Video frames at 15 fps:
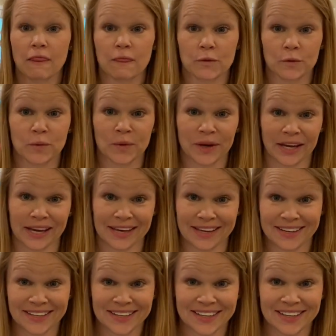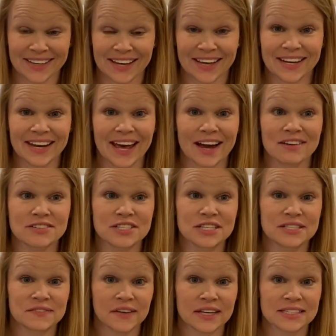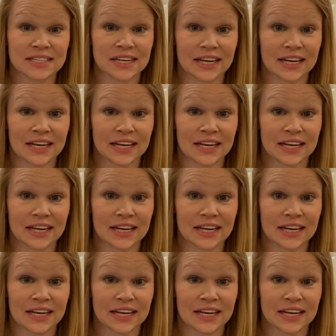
3. And now she's fixing